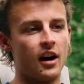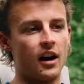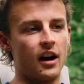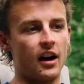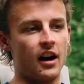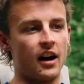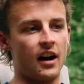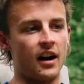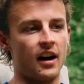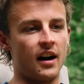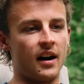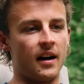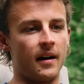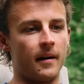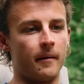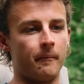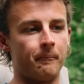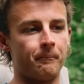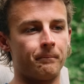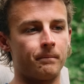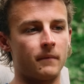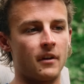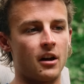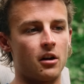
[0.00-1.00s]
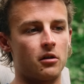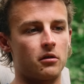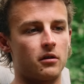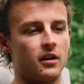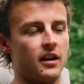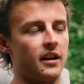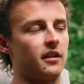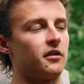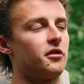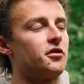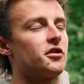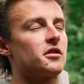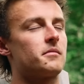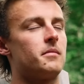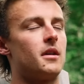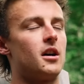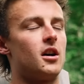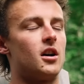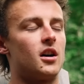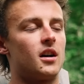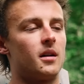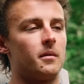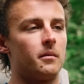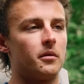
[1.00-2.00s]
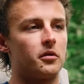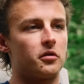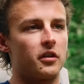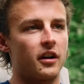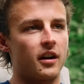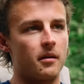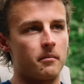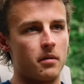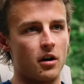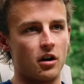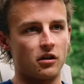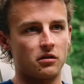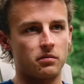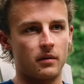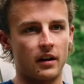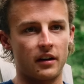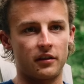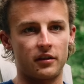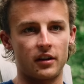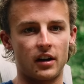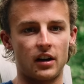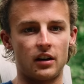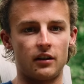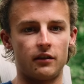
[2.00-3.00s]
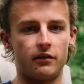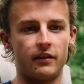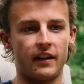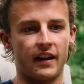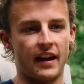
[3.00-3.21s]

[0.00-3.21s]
Like, shook my arms, recomposed myself,